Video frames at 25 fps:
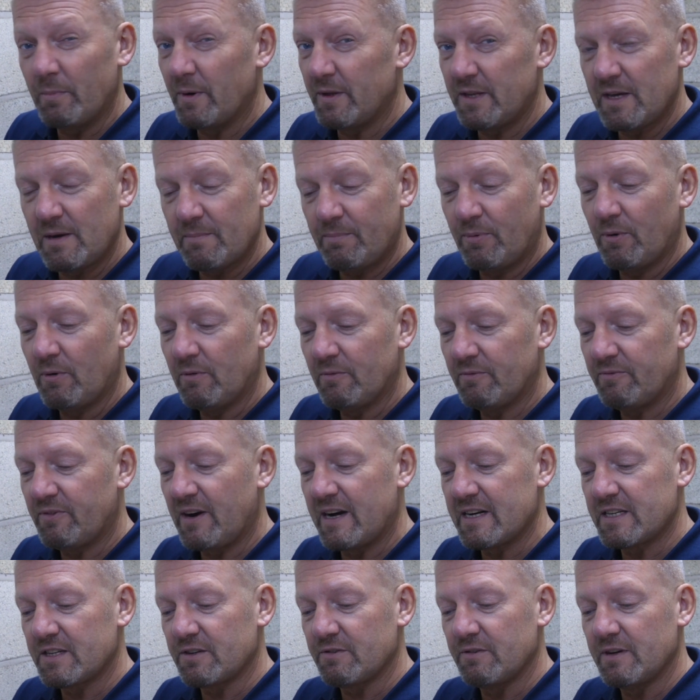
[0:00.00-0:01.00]
but the important
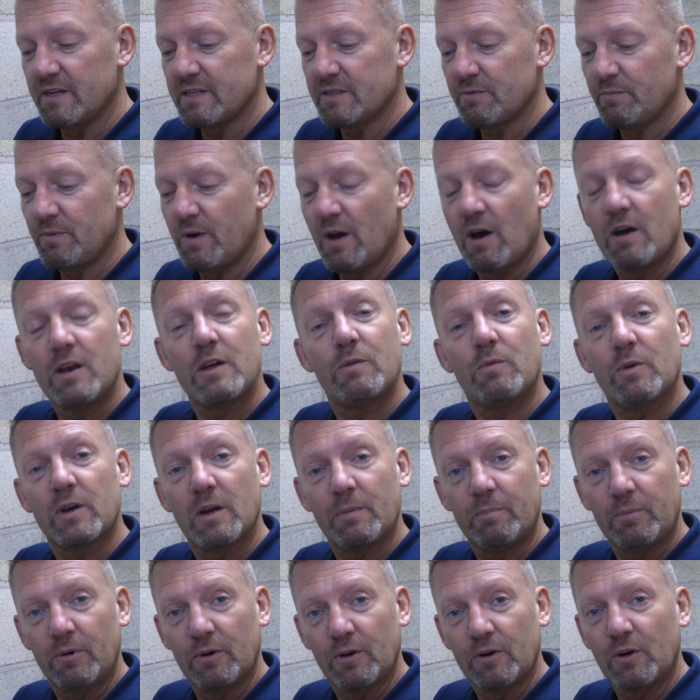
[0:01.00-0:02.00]
factor is we only
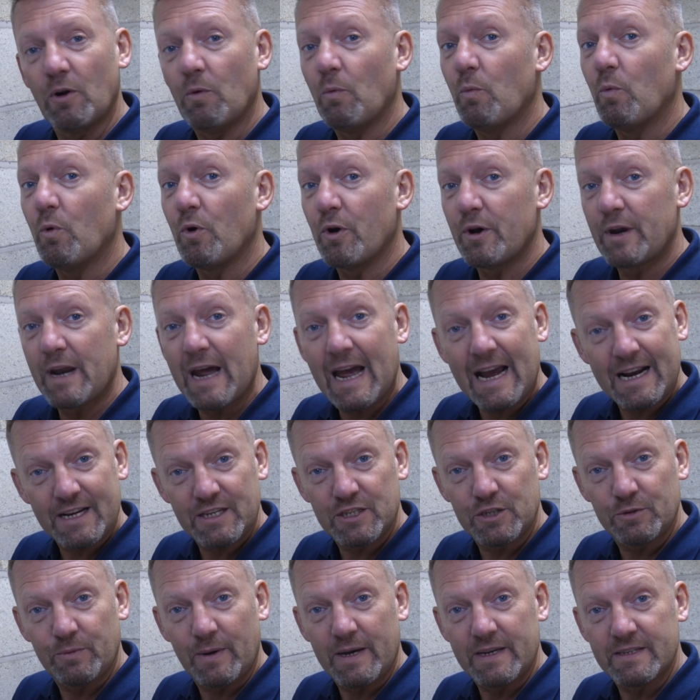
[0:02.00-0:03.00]
want to plug one
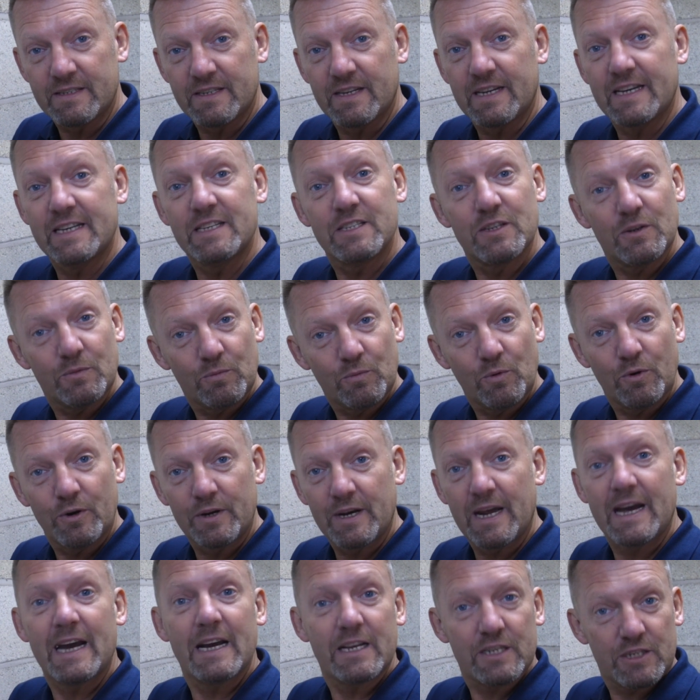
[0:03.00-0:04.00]
actuator into
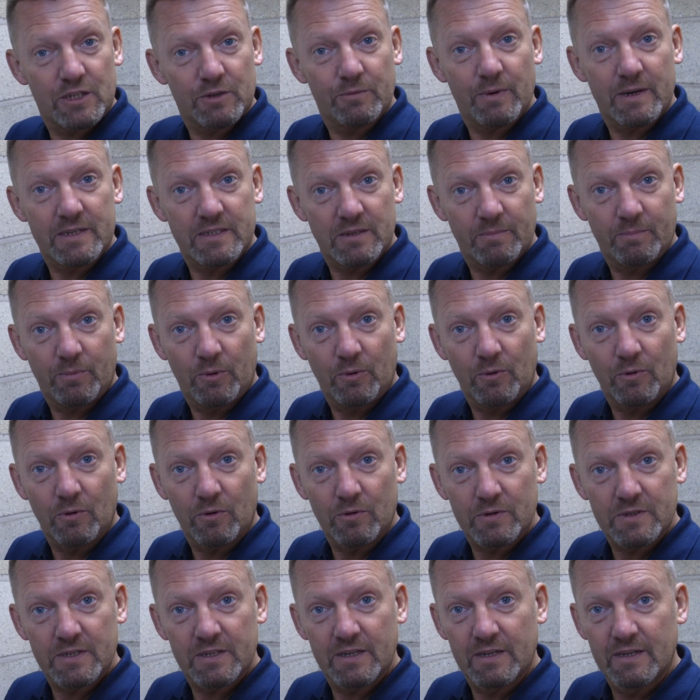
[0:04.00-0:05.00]
one actuator
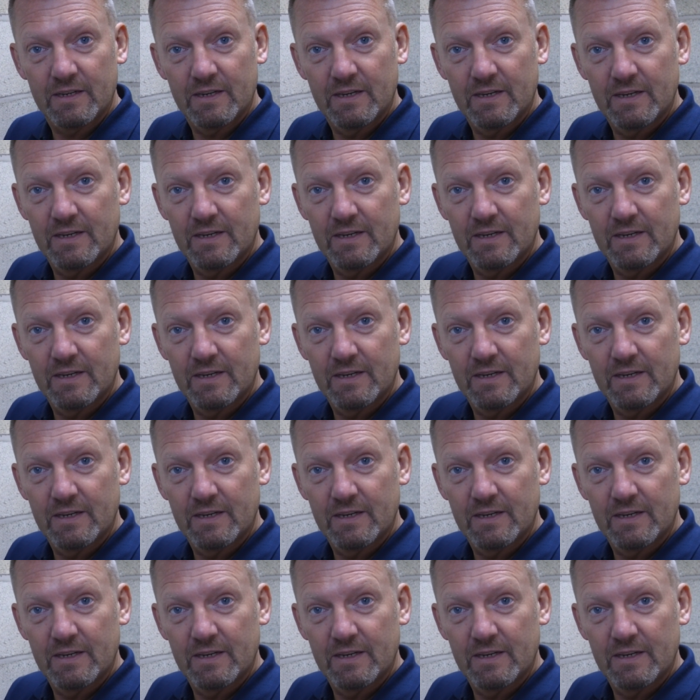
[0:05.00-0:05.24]
port.